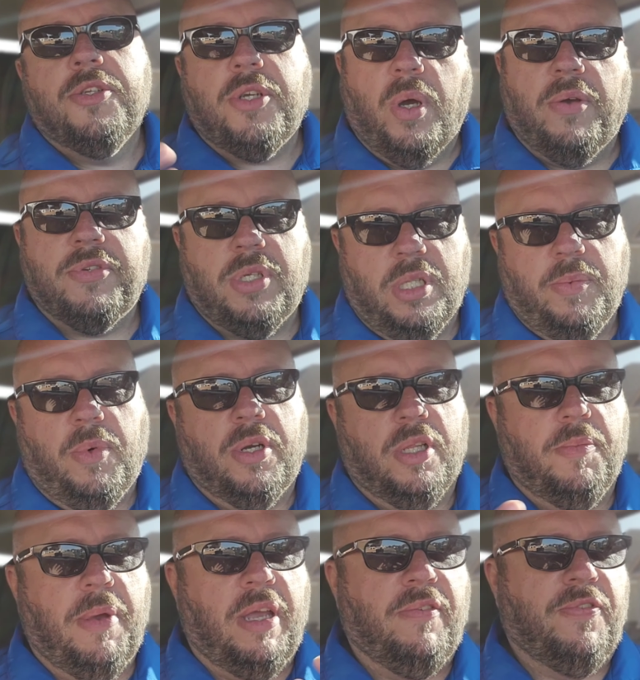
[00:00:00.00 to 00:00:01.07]
So obviously one
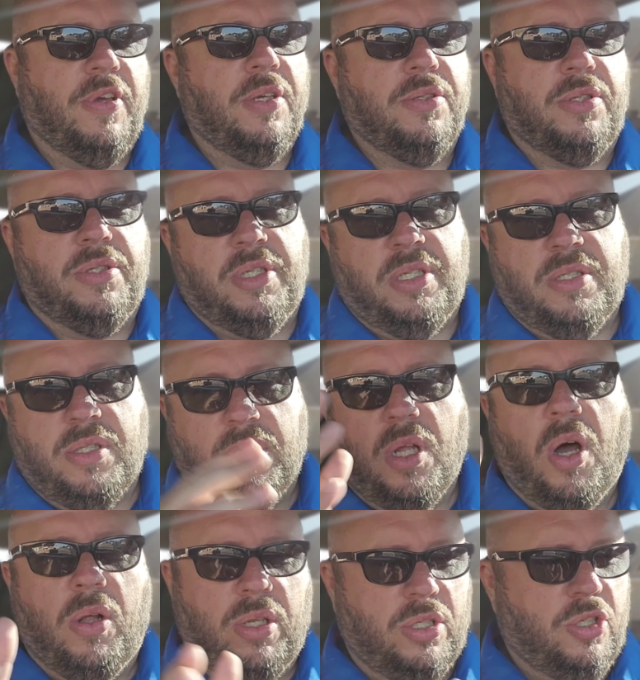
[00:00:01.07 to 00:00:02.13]
of the main features is
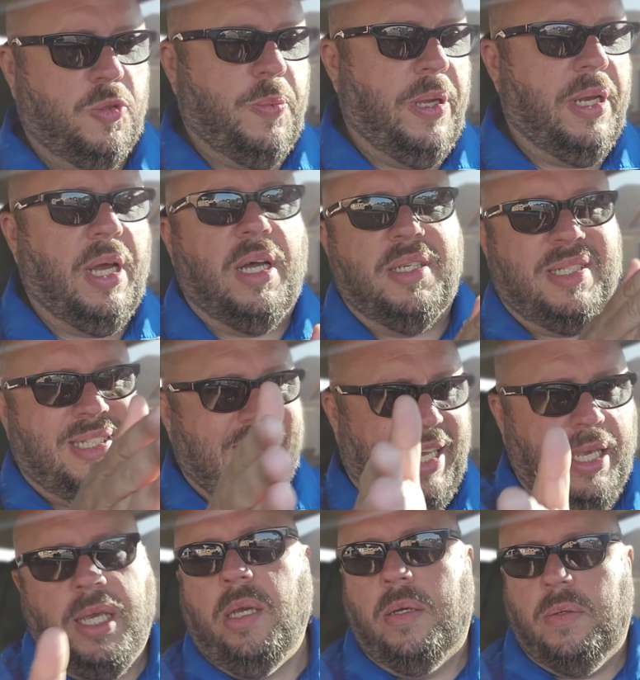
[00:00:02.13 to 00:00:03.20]
not only just being able to
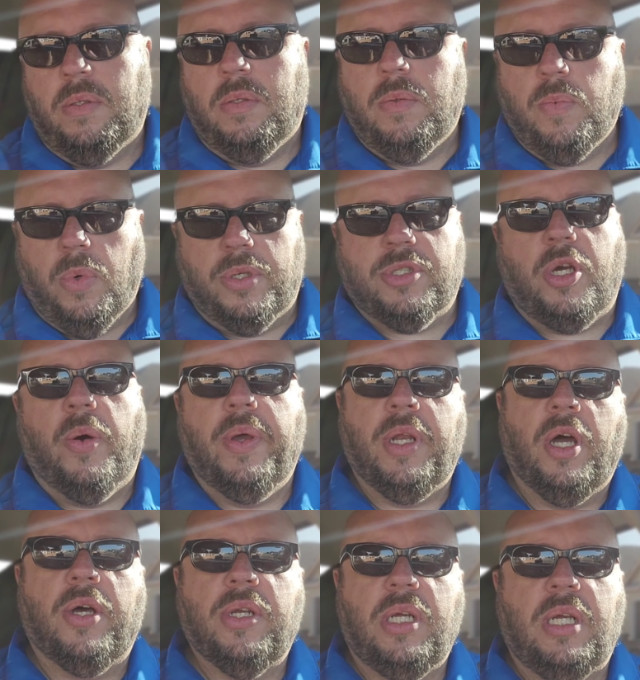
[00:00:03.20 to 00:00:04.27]
see what's
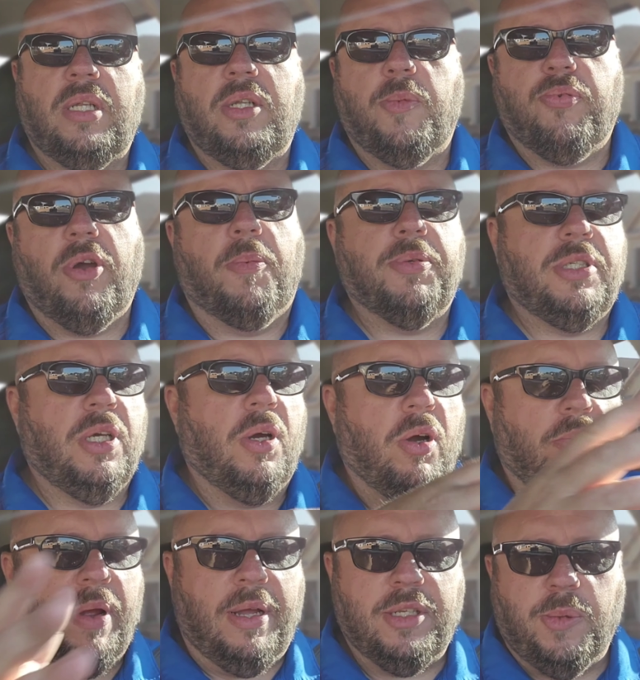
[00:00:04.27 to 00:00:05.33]
going on in your property
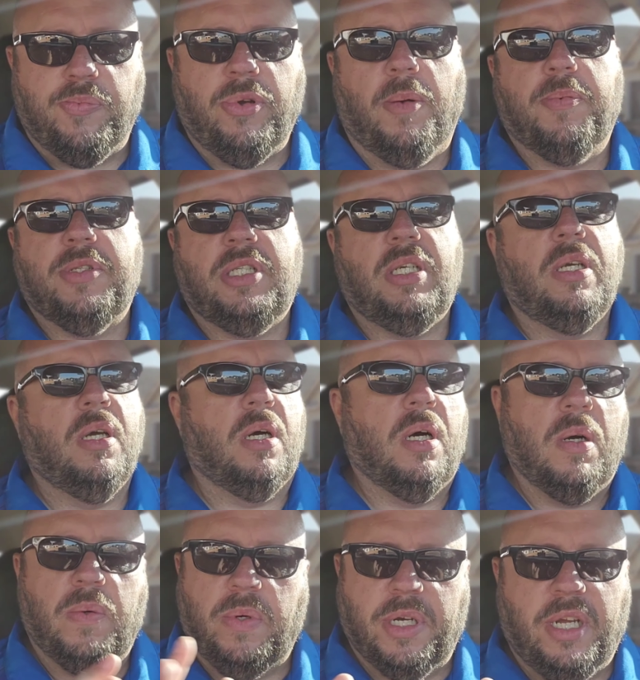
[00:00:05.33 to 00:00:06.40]
or around your property
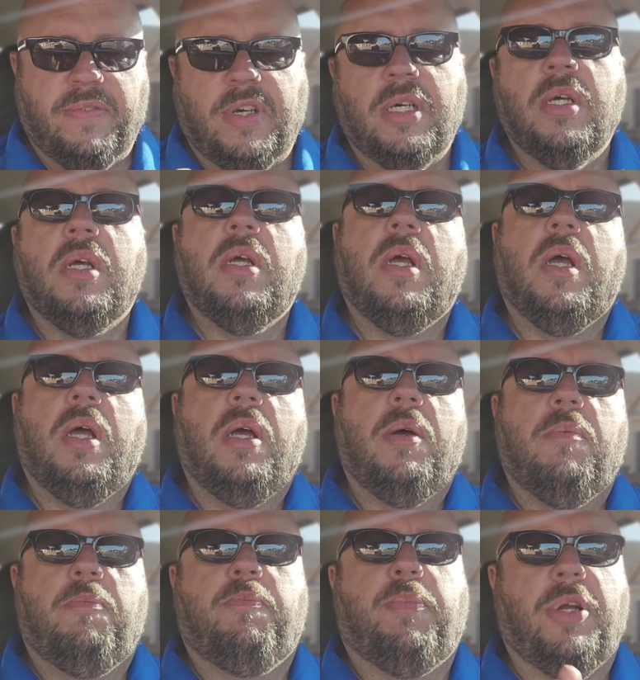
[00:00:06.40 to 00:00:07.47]
or whatever,
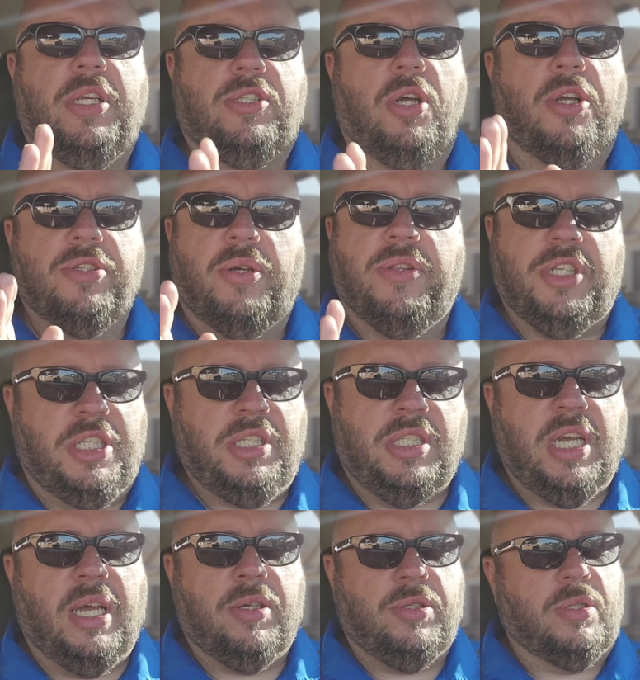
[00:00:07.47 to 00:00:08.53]
but it's also the
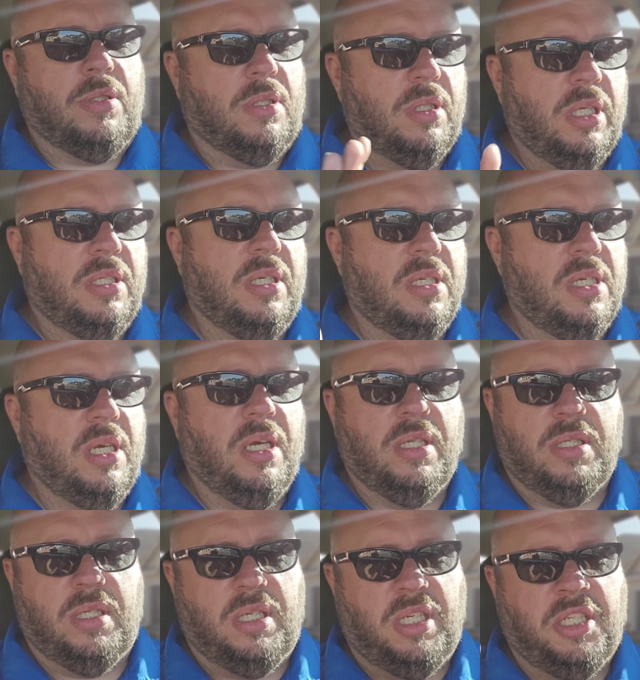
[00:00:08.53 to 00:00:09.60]
detection. This is
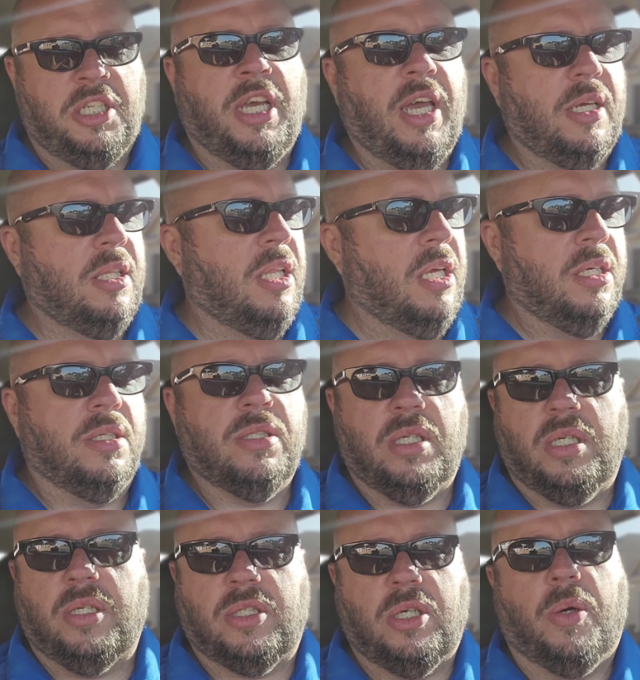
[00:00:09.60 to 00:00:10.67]
here to detect things
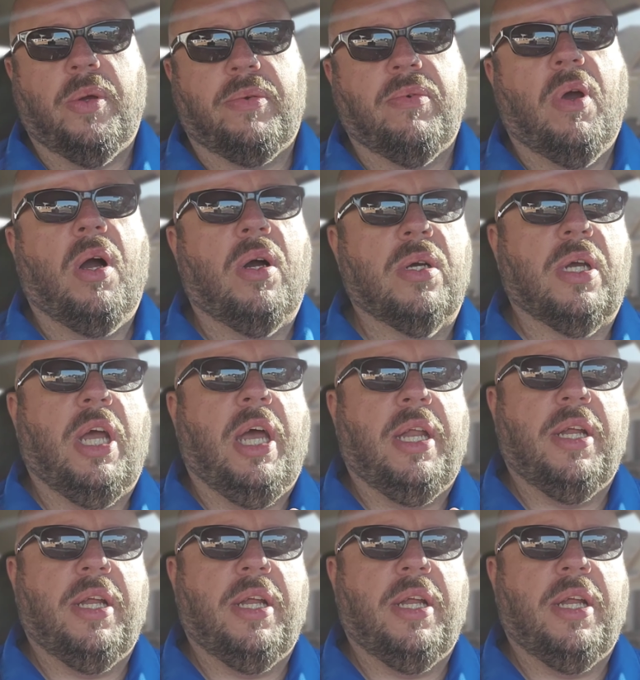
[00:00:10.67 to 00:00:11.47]
that is going wrong.